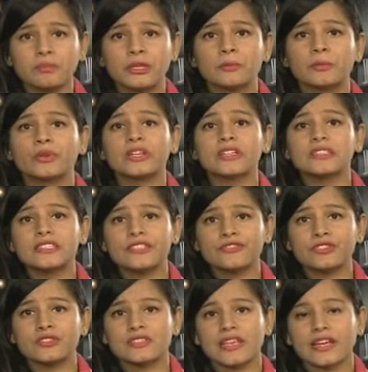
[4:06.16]
people and
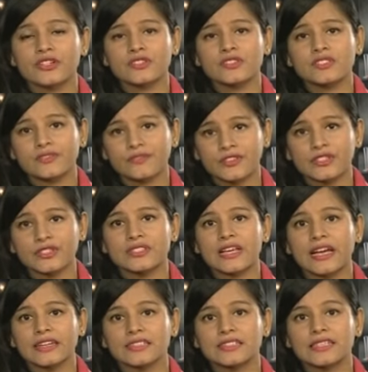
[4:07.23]
different sections of a
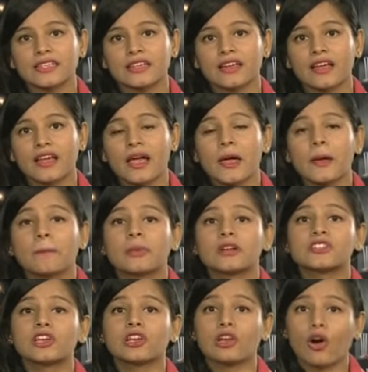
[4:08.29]
society but
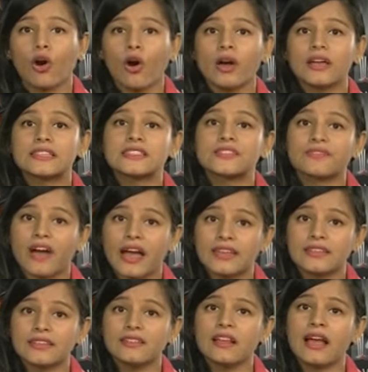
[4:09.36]
a law is
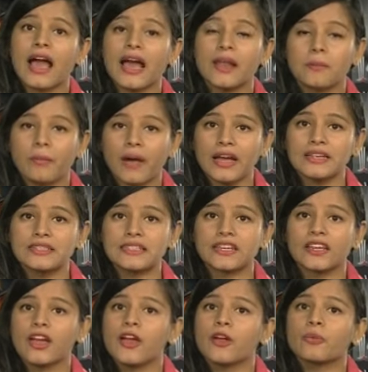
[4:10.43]
final and binding
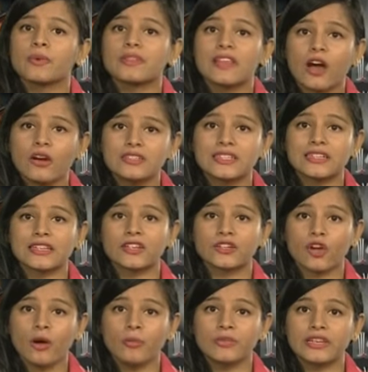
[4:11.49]
without any
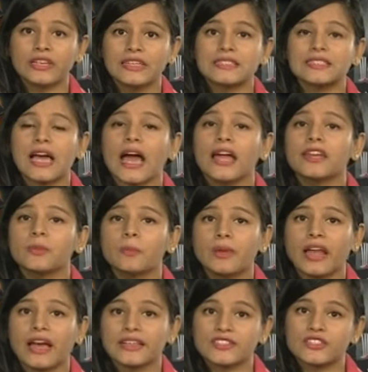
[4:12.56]
anomalies and
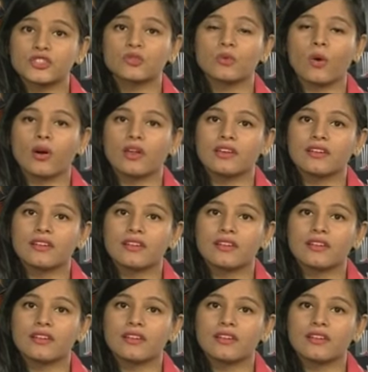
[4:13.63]
applies to all.